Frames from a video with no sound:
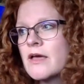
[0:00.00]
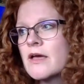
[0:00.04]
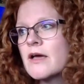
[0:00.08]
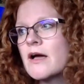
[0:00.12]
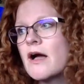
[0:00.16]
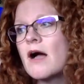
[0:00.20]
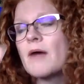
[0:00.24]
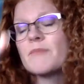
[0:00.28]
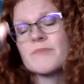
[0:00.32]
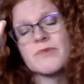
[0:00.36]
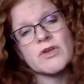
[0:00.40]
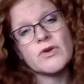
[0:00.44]

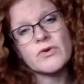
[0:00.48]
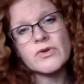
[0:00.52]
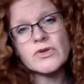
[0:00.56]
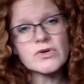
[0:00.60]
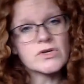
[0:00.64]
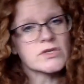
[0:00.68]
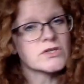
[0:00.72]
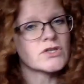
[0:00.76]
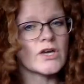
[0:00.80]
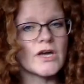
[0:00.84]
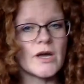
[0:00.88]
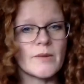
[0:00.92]
um, you know, you
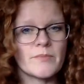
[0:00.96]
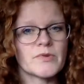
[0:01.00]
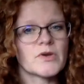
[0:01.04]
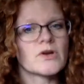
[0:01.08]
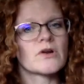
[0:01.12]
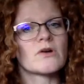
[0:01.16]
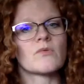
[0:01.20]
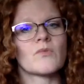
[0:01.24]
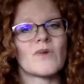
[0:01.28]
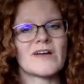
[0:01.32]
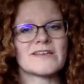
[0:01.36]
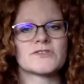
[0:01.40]
can look up
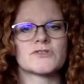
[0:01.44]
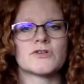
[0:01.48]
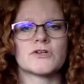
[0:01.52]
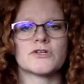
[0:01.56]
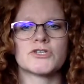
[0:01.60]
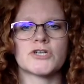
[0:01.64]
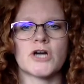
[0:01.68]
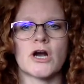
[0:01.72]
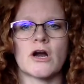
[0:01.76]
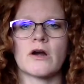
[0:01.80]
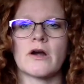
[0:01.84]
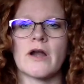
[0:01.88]
your Western
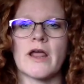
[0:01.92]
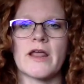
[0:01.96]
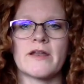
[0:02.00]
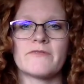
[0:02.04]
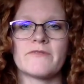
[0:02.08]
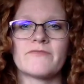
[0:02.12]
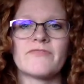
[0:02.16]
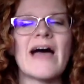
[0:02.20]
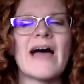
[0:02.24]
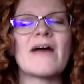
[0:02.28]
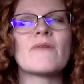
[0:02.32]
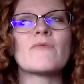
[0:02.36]
chart, and if
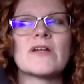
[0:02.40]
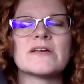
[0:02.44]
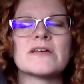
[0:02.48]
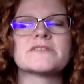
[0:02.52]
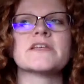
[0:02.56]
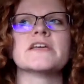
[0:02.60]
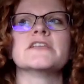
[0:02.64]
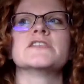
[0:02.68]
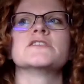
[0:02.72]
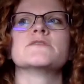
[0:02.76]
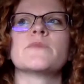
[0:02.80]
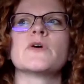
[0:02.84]
that
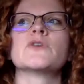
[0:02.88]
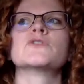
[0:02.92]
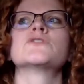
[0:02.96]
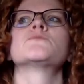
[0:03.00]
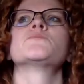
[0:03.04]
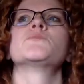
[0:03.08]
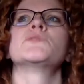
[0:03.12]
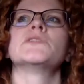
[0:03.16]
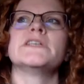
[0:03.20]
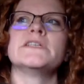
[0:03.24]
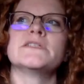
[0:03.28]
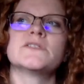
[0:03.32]
resonates most,
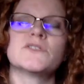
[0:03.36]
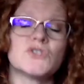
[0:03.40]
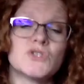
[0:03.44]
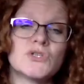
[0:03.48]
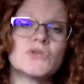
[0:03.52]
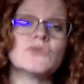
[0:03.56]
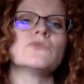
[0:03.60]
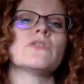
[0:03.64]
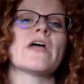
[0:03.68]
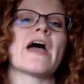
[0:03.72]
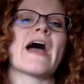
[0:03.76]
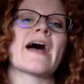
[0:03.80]
please
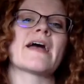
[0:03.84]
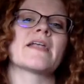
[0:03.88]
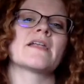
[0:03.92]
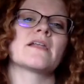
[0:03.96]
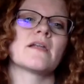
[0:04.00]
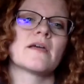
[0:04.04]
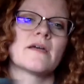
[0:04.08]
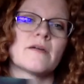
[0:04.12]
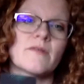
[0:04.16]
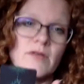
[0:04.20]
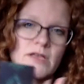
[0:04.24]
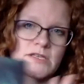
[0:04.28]
do that,
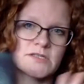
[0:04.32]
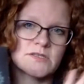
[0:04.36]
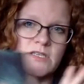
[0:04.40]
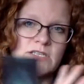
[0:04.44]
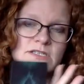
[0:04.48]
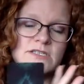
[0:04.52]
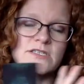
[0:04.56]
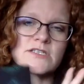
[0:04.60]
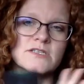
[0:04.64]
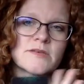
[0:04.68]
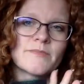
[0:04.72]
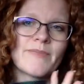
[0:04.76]
because this
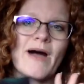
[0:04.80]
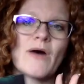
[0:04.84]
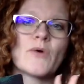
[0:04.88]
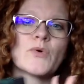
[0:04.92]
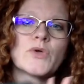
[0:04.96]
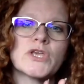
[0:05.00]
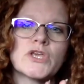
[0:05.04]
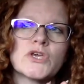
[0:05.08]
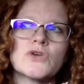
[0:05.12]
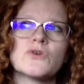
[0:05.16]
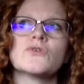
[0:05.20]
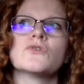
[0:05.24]
is
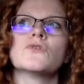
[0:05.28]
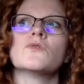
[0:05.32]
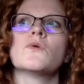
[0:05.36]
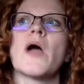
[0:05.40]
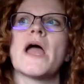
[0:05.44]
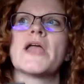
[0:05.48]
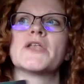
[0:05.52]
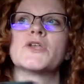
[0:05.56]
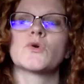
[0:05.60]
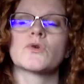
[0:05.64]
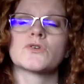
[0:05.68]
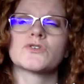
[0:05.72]
about you
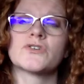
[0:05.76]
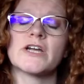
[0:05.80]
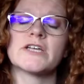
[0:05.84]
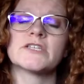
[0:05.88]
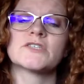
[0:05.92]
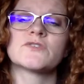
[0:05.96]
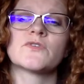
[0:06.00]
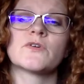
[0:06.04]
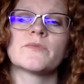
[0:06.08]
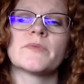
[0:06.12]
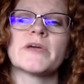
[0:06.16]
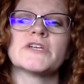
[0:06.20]
and your
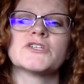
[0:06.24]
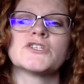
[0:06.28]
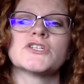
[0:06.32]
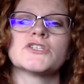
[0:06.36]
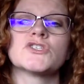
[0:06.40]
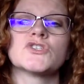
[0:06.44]
transformation.